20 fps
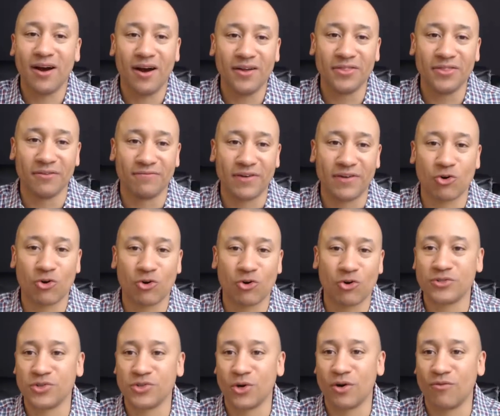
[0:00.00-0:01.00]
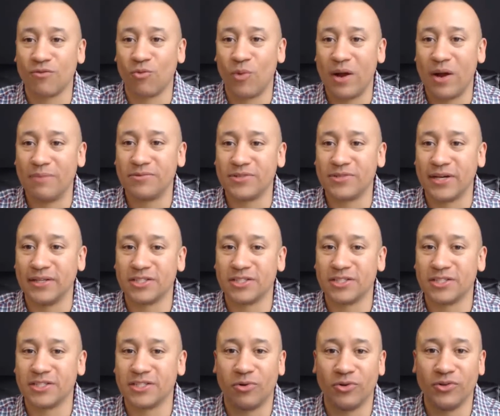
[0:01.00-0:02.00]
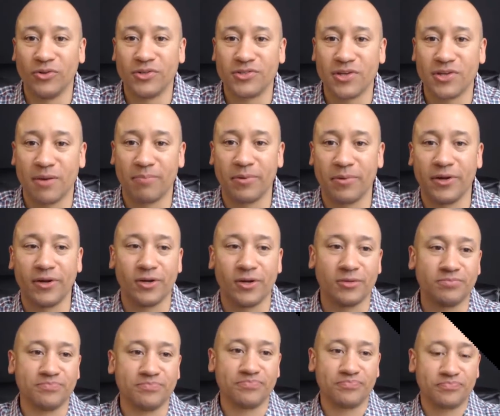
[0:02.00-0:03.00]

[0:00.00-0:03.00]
on the Federal Reserve website. Let's pull this up here.